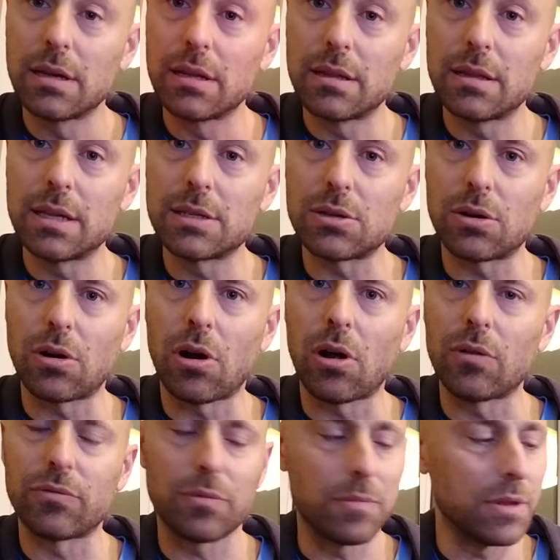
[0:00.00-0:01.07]
these are
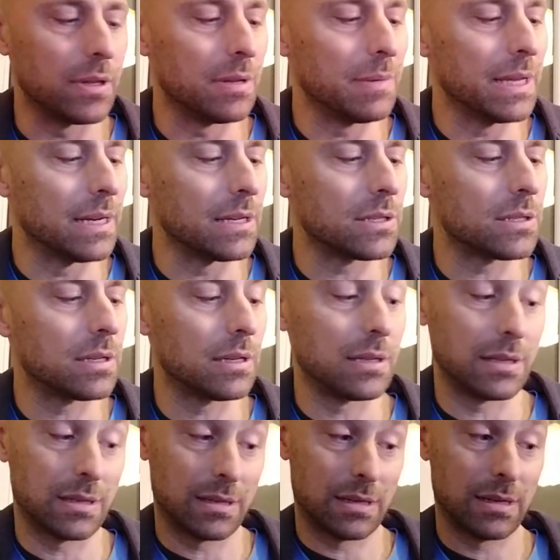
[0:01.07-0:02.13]
all from the diminished,
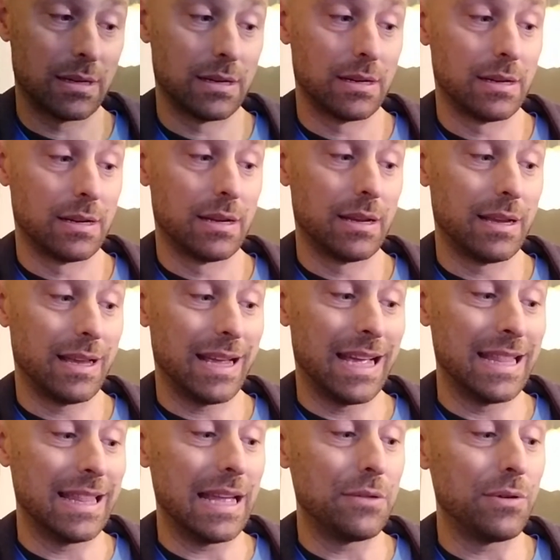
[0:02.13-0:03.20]

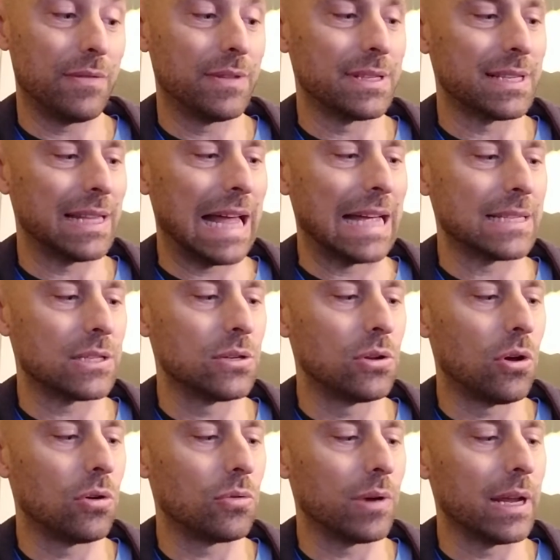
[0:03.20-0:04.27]
and then you have this last
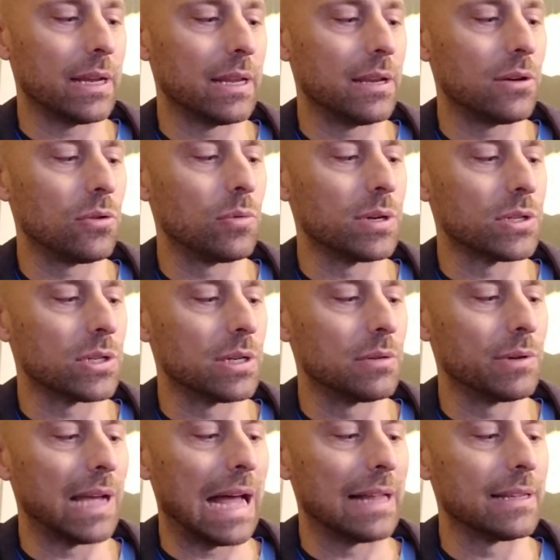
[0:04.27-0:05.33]
note right here, which in
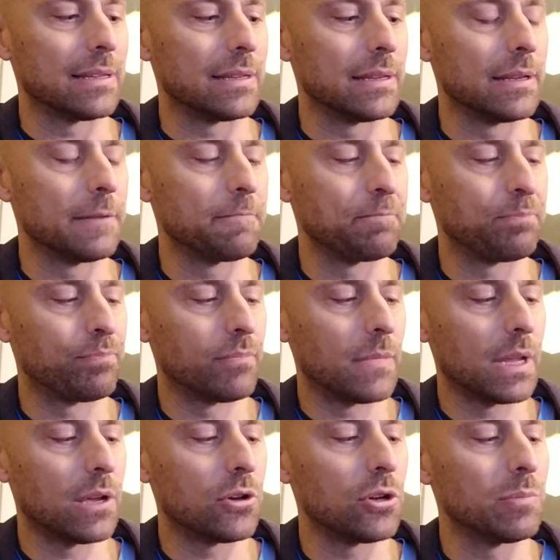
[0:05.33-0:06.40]
reality
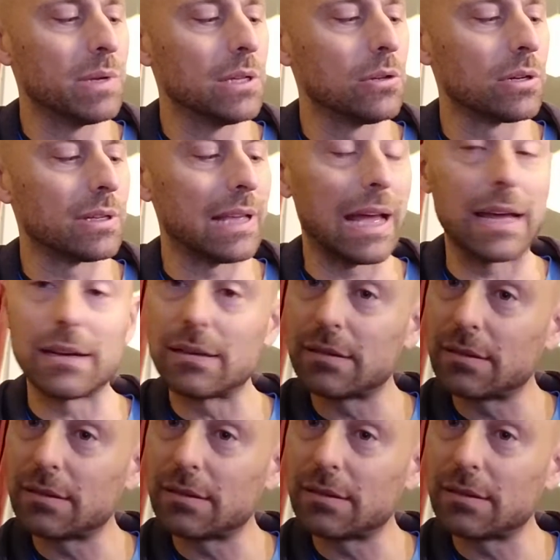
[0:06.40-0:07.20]
could be looked at